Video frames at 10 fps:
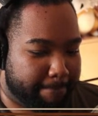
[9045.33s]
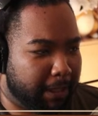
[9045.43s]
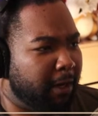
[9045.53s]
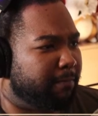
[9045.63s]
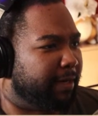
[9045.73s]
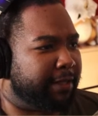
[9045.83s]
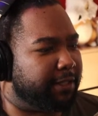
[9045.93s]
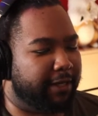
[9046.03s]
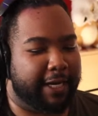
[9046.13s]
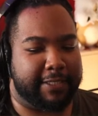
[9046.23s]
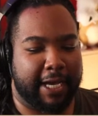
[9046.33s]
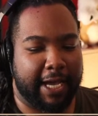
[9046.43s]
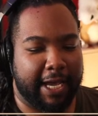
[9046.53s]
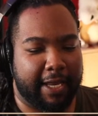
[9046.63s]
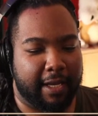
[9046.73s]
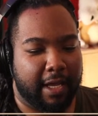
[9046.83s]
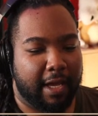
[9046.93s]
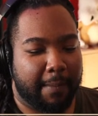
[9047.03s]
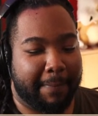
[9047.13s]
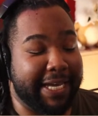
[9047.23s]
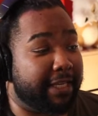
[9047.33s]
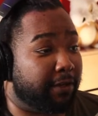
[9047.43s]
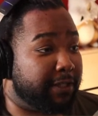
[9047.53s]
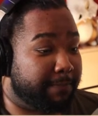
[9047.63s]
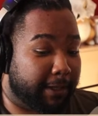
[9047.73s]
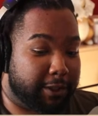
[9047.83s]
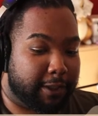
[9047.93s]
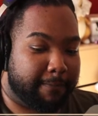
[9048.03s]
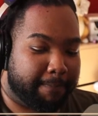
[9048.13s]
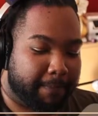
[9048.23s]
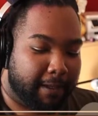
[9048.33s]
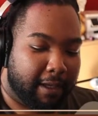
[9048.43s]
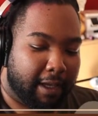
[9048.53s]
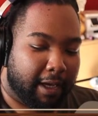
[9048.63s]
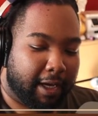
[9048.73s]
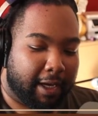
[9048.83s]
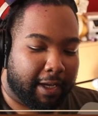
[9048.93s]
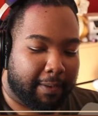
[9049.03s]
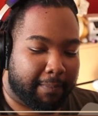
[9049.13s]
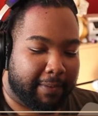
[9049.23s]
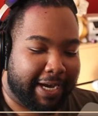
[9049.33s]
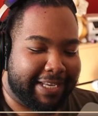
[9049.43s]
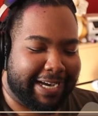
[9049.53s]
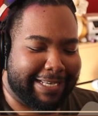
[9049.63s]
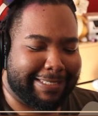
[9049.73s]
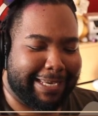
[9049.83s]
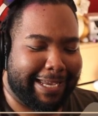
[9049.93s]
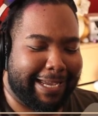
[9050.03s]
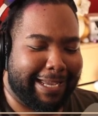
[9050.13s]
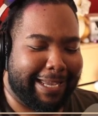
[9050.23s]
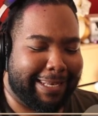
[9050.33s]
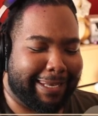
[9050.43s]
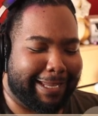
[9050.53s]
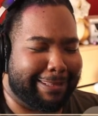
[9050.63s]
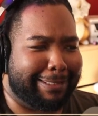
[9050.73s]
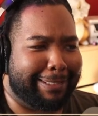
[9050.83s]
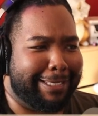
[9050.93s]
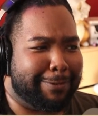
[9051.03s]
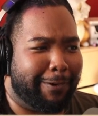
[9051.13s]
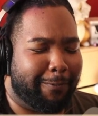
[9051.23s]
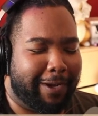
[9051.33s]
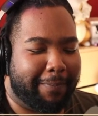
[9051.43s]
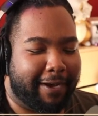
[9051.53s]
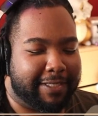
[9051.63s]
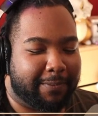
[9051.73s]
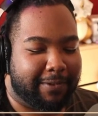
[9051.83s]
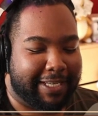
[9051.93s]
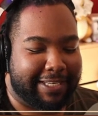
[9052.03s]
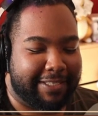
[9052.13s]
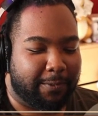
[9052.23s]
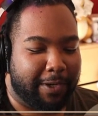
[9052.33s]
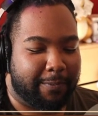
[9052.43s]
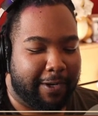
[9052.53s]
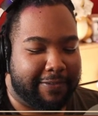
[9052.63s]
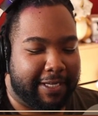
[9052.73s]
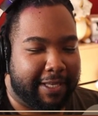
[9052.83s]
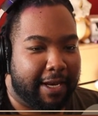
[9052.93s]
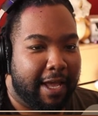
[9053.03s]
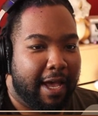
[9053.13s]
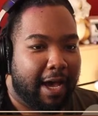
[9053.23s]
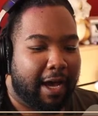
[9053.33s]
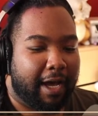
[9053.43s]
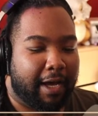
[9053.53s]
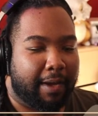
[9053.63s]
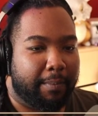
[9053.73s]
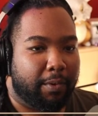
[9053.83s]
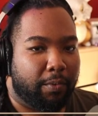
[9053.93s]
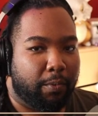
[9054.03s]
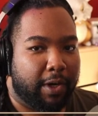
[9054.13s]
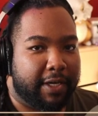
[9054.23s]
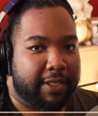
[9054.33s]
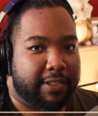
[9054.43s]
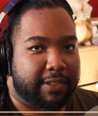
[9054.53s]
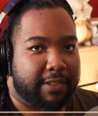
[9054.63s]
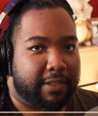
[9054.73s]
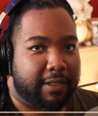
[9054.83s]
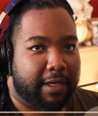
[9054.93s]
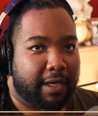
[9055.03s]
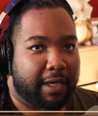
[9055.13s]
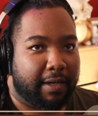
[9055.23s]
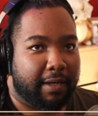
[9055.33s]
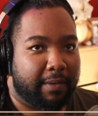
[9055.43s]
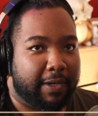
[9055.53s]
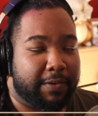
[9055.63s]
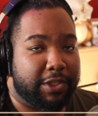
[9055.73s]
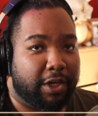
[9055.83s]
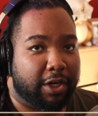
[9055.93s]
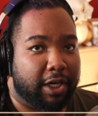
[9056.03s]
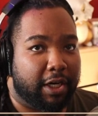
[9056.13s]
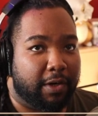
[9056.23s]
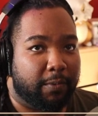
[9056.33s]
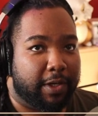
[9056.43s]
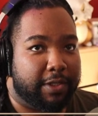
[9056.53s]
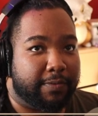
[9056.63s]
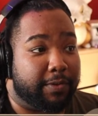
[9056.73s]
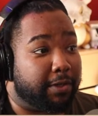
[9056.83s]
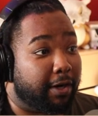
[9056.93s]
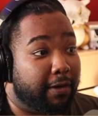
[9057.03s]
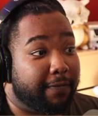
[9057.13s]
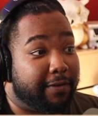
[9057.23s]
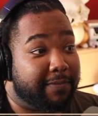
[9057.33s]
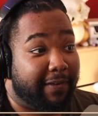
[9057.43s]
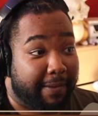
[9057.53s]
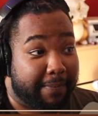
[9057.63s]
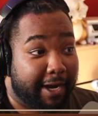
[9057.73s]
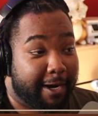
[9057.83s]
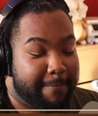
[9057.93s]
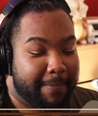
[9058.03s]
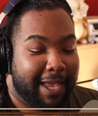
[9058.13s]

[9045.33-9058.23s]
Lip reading: Oh, I'll tell you guys. I had my guilty pleasure. I say in like the least weird way possible, because that is a weird way of saying that. Was when I was younger, was Rosario Plus Vampire.